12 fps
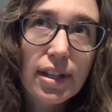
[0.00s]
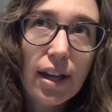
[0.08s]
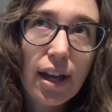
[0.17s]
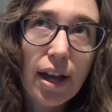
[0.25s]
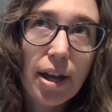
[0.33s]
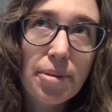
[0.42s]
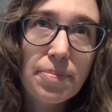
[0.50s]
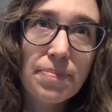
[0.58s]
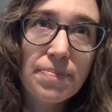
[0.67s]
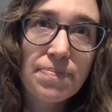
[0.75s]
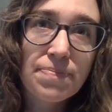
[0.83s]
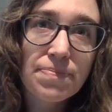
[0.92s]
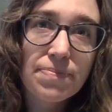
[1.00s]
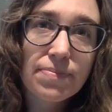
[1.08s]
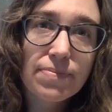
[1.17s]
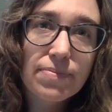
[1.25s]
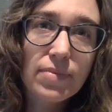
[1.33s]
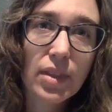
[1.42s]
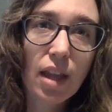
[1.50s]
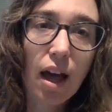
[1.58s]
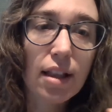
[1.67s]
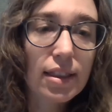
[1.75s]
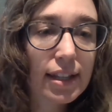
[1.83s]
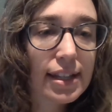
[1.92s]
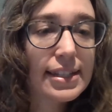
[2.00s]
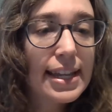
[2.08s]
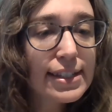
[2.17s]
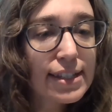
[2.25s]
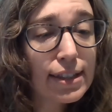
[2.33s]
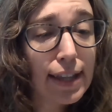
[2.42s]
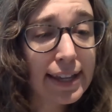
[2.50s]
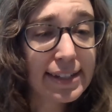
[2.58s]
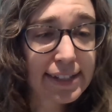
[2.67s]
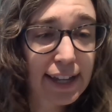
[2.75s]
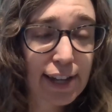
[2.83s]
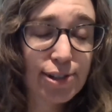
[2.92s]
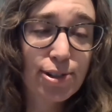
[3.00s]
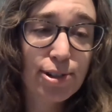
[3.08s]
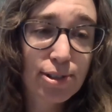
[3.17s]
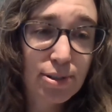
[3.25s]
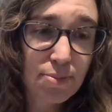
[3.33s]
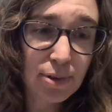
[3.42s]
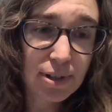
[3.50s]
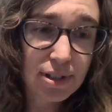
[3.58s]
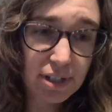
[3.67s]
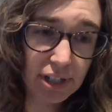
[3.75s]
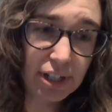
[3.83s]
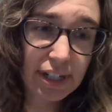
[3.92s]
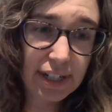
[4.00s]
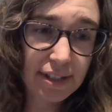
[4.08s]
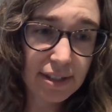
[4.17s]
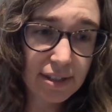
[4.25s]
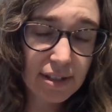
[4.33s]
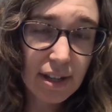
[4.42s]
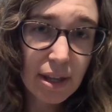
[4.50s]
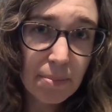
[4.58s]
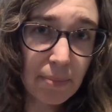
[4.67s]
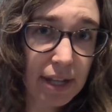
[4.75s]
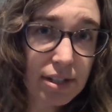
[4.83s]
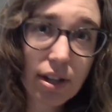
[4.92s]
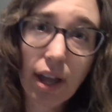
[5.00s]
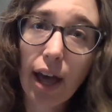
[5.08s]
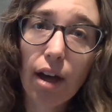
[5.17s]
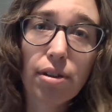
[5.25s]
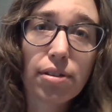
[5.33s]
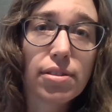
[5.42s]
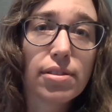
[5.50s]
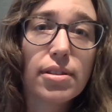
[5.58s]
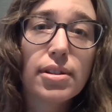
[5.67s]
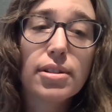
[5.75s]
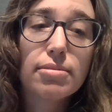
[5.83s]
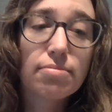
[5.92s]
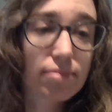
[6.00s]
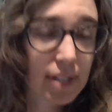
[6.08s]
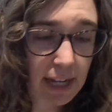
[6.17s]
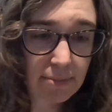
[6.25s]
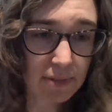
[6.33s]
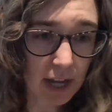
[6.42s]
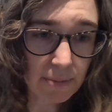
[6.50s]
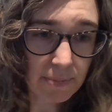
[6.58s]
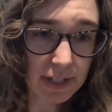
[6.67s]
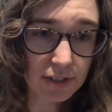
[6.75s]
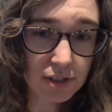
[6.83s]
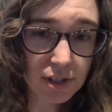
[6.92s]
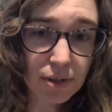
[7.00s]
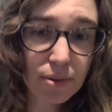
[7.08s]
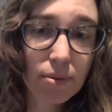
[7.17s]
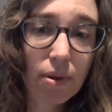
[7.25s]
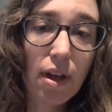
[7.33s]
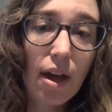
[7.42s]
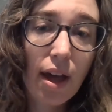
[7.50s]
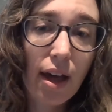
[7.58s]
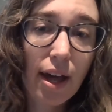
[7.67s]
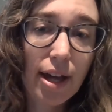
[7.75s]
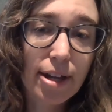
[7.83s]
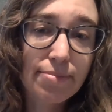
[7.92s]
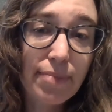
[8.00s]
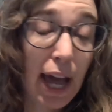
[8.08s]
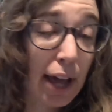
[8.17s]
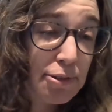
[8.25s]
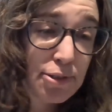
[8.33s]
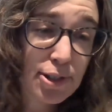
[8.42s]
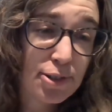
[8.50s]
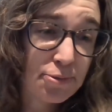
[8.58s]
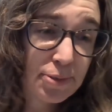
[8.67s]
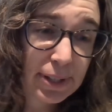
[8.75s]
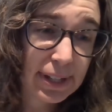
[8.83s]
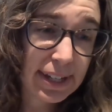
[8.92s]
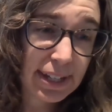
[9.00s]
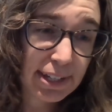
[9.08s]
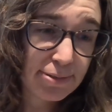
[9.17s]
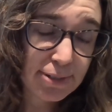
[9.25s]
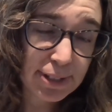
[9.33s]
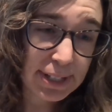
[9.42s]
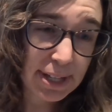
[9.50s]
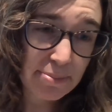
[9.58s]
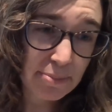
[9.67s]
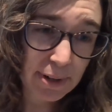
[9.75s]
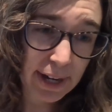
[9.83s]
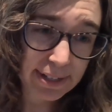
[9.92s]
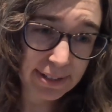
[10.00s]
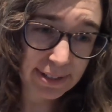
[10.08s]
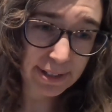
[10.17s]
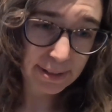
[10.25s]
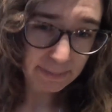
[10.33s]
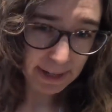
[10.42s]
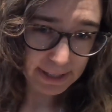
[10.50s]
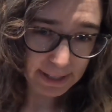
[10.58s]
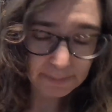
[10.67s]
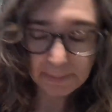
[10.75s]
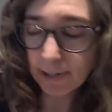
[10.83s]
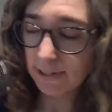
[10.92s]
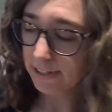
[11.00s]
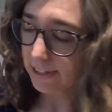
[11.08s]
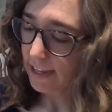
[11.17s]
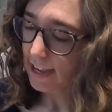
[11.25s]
it takes a light touch to some more serious mental health type topics too. I was just really, really impressed by this book.